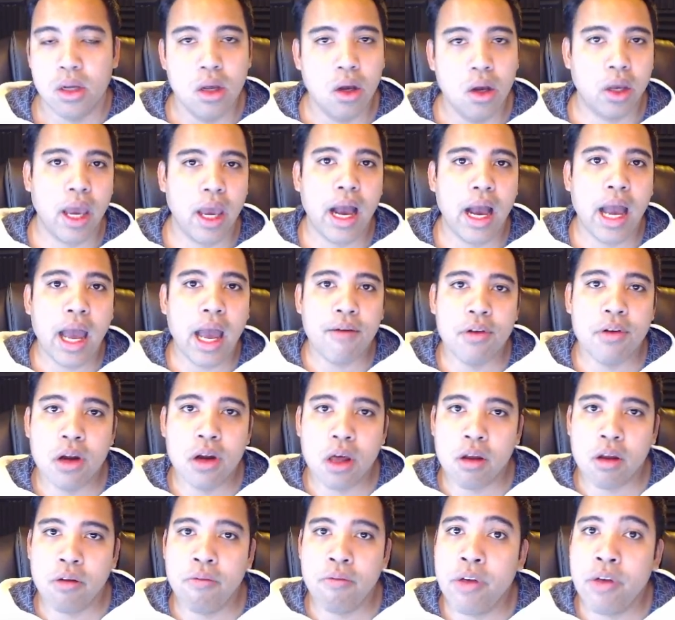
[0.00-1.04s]
Okay, I have
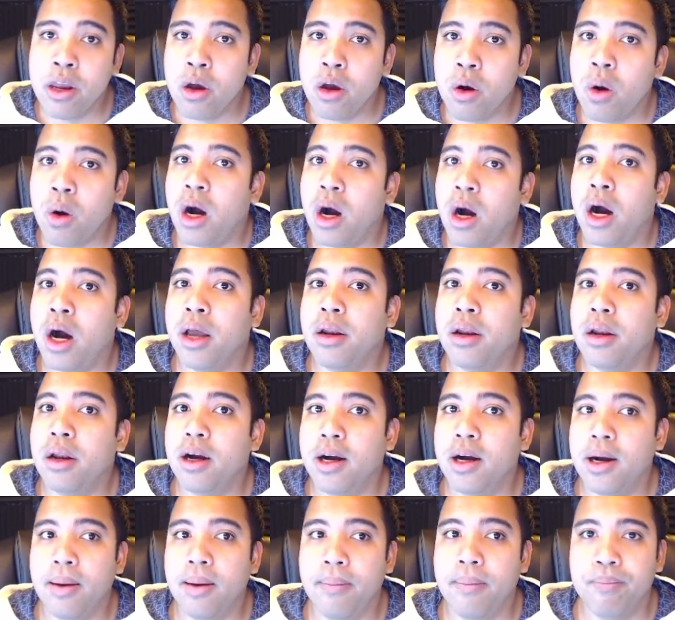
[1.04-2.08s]
another video on
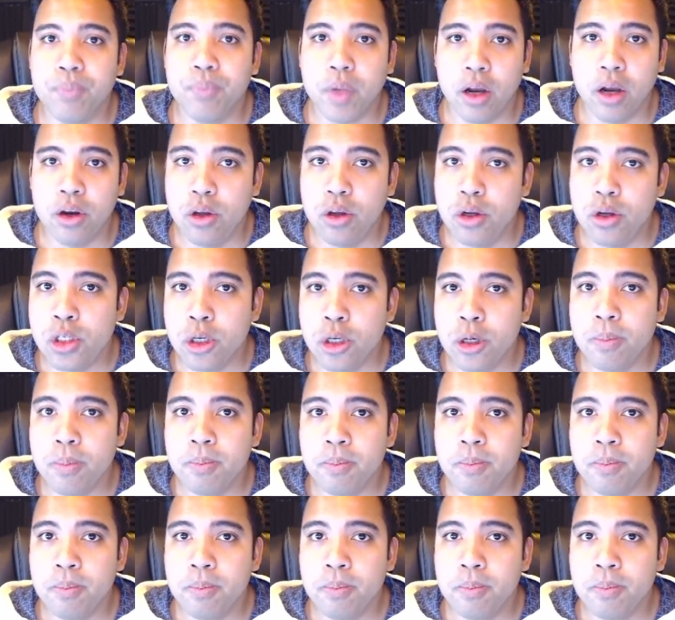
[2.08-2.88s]
YouTube